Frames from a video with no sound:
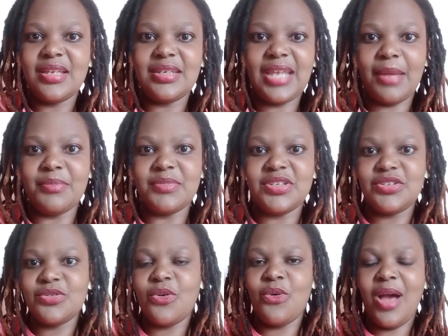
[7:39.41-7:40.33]
dumped
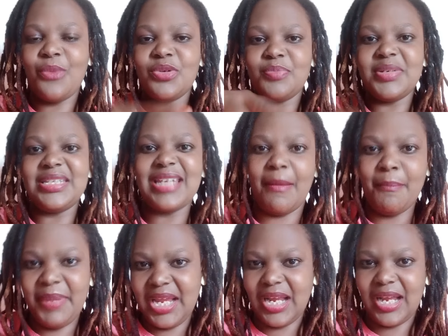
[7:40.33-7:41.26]
or I would be
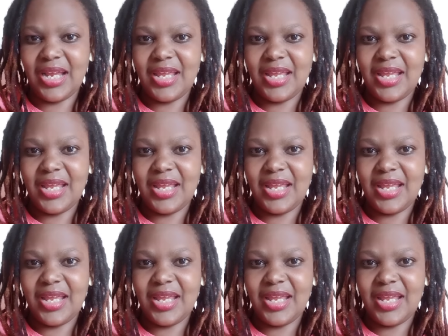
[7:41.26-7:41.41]
dumping,